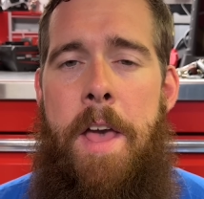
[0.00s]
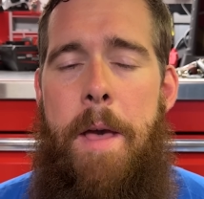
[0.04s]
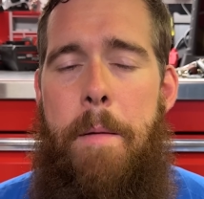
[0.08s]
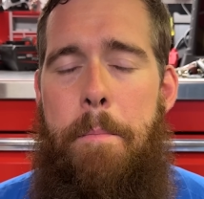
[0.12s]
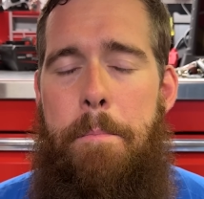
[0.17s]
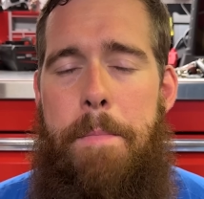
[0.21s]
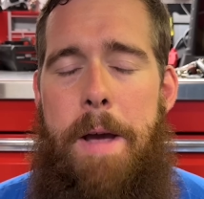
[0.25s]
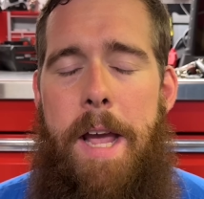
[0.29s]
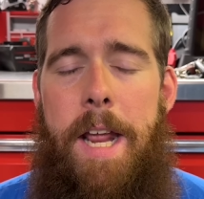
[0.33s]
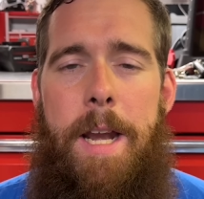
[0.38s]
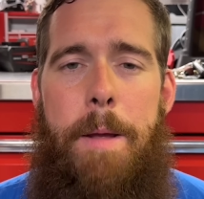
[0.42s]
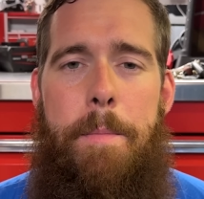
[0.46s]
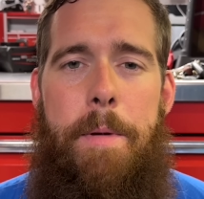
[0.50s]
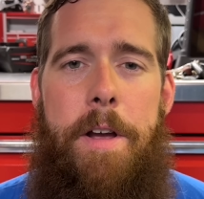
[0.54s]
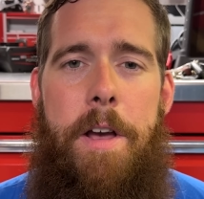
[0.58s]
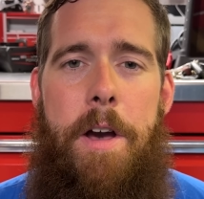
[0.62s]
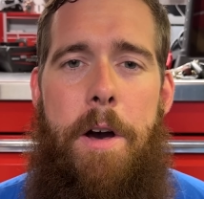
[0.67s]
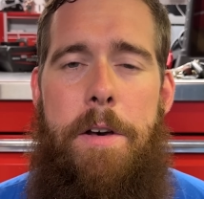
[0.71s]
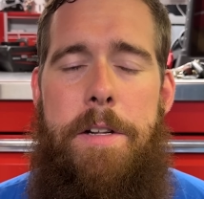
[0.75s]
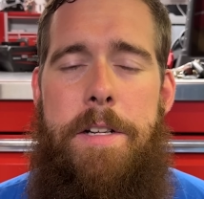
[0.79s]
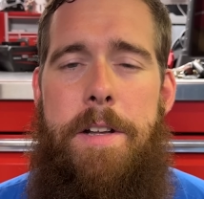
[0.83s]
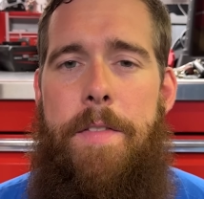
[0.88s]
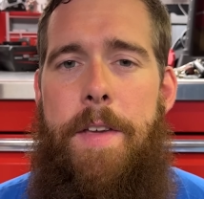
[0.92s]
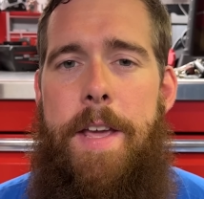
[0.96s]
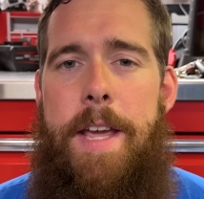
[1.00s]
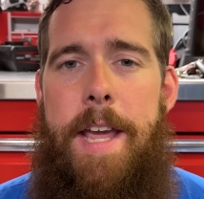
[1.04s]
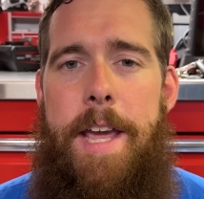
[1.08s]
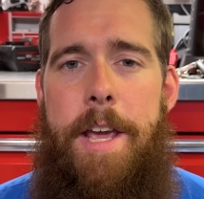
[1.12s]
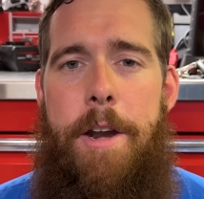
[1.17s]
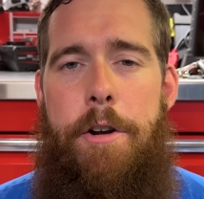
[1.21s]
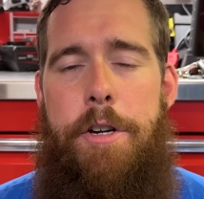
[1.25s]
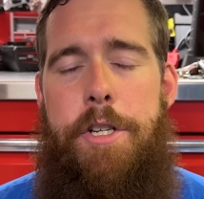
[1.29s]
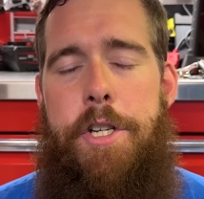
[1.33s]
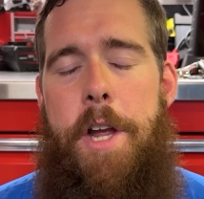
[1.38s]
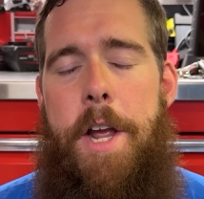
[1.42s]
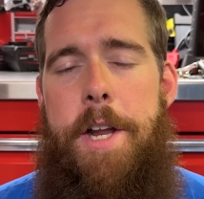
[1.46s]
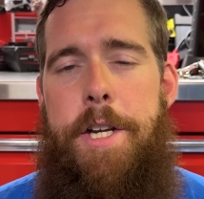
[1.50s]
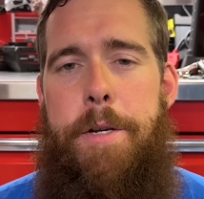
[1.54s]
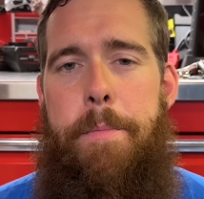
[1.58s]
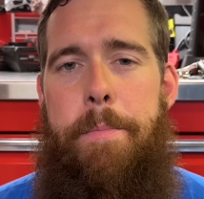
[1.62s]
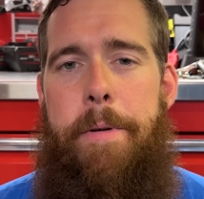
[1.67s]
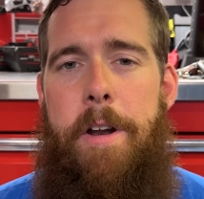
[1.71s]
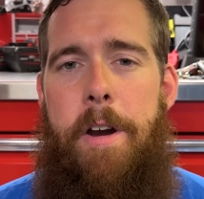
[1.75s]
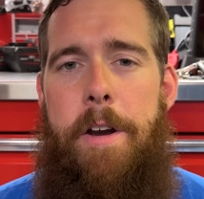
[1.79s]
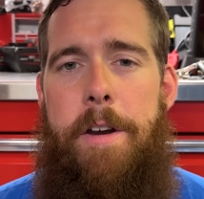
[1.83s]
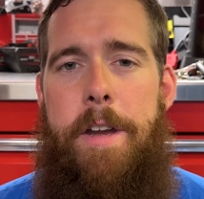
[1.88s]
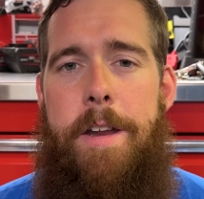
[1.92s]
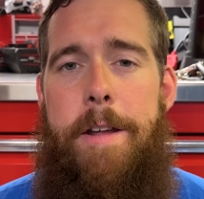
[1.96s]
mainly because of the
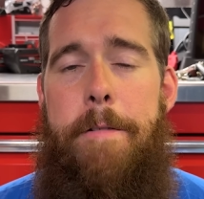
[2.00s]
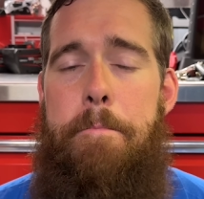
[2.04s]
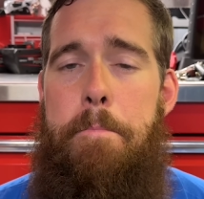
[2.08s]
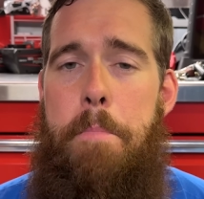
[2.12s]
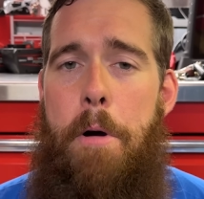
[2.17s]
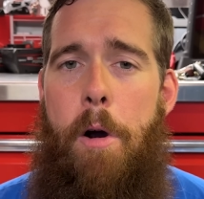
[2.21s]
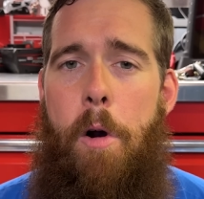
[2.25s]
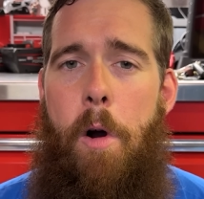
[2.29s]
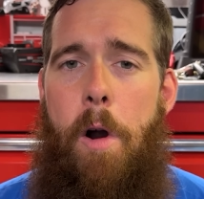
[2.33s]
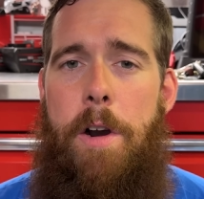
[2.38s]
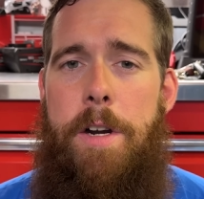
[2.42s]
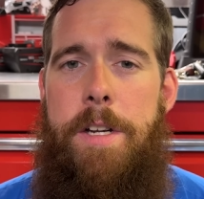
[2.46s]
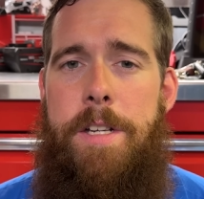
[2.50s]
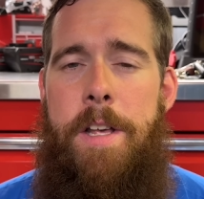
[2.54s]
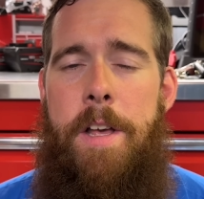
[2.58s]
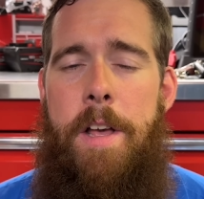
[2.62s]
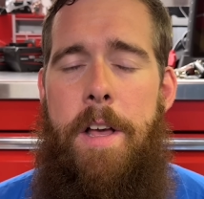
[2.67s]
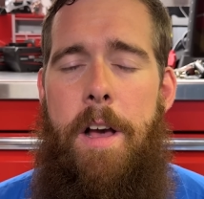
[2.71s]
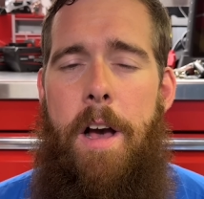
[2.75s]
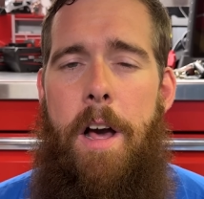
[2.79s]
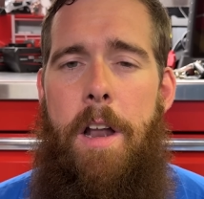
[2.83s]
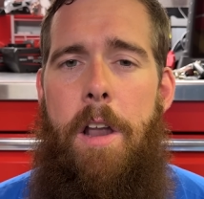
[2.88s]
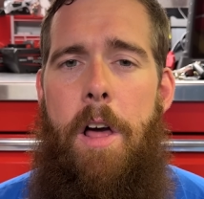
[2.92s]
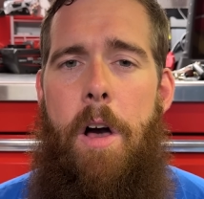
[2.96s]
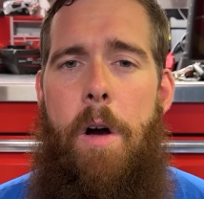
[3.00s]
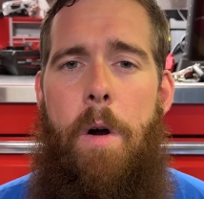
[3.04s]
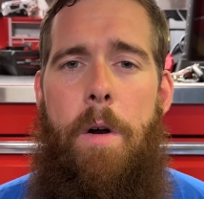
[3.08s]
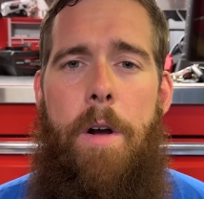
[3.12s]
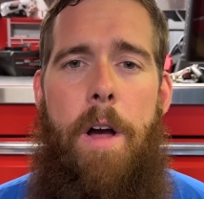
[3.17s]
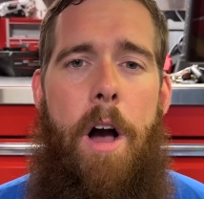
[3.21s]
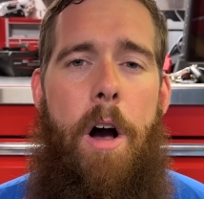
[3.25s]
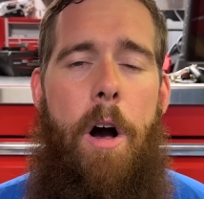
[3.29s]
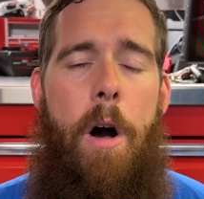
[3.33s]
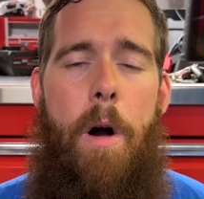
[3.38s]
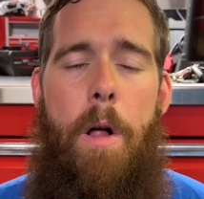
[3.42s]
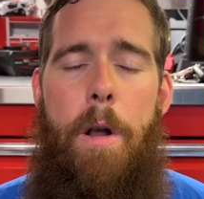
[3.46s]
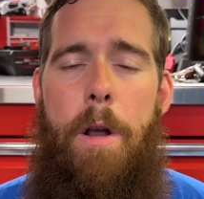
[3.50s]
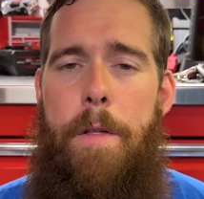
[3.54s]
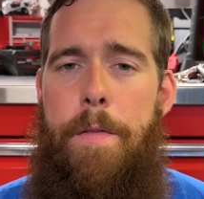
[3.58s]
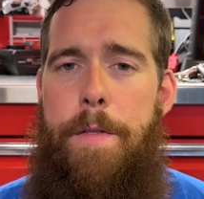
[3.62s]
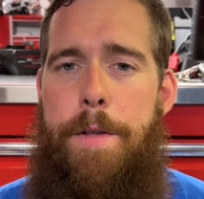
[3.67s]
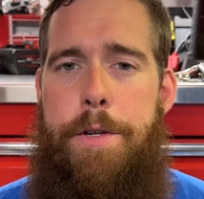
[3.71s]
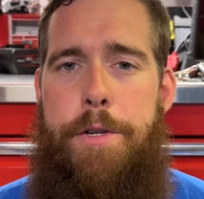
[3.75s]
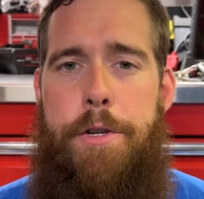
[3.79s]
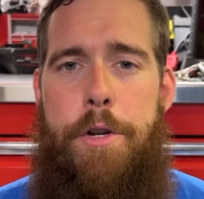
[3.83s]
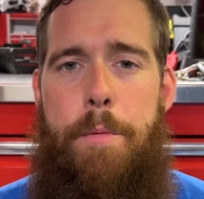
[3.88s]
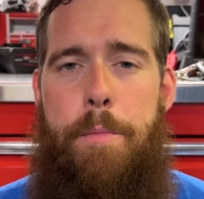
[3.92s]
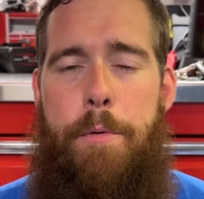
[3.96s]
interchangeability of parts along all of the
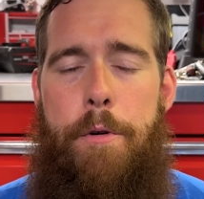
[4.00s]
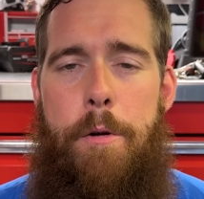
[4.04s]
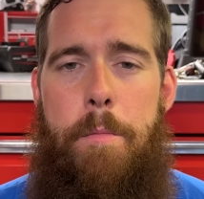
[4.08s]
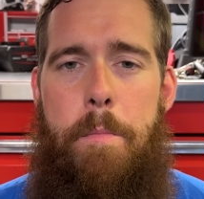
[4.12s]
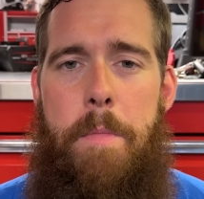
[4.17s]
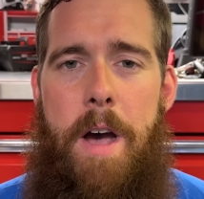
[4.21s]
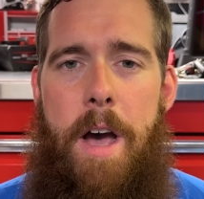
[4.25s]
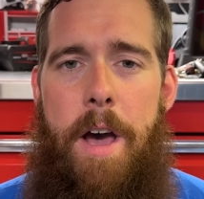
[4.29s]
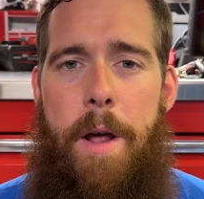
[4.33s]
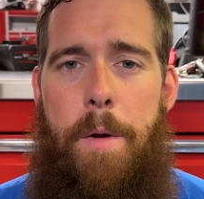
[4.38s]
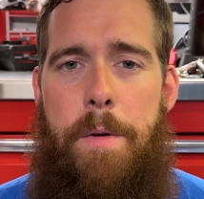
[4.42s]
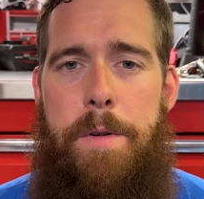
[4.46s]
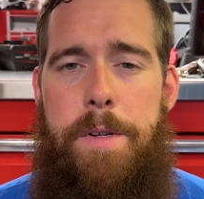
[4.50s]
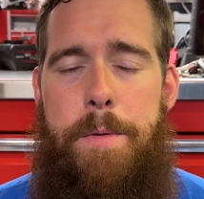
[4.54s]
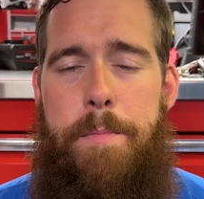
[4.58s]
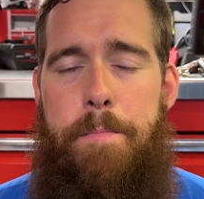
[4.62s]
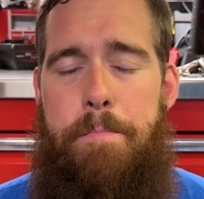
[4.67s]
Subaru models.